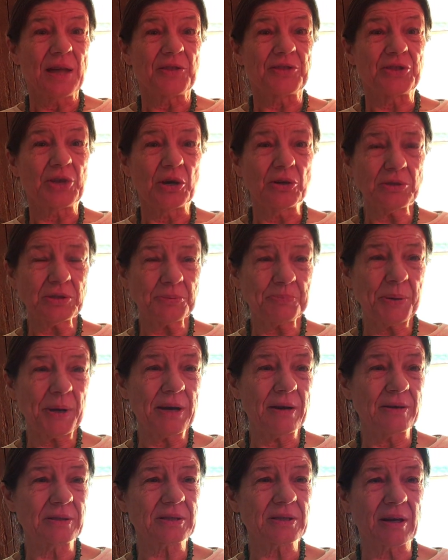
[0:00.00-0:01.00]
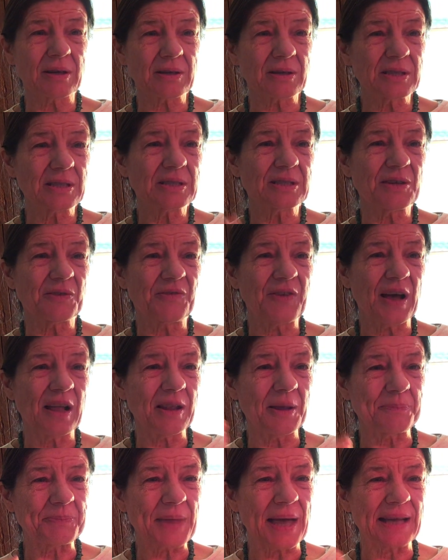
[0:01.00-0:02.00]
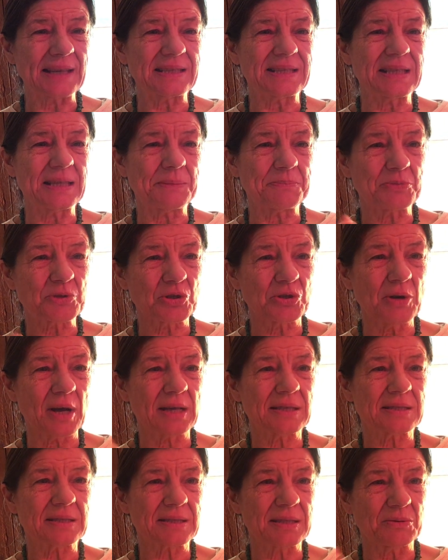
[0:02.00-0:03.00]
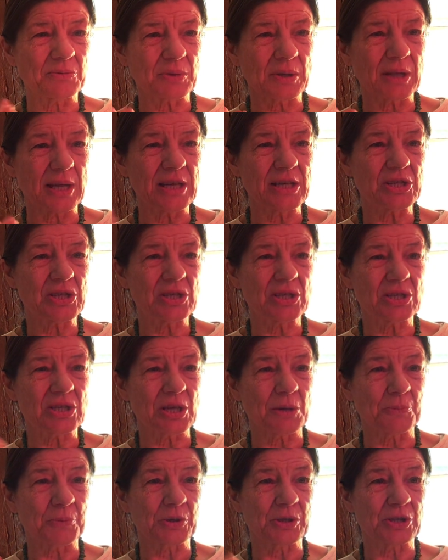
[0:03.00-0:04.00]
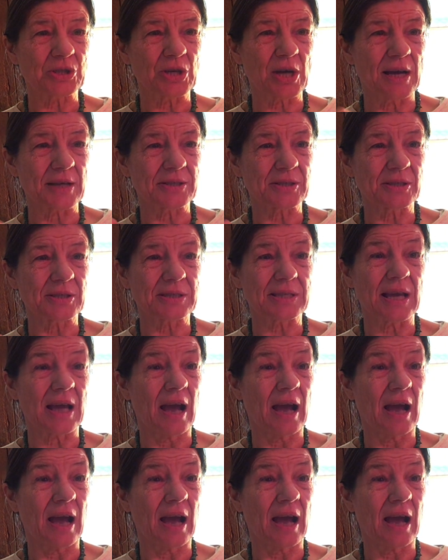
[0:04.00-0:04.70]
those parents aren't going to develop that deep trust and relationship where the child's going to say,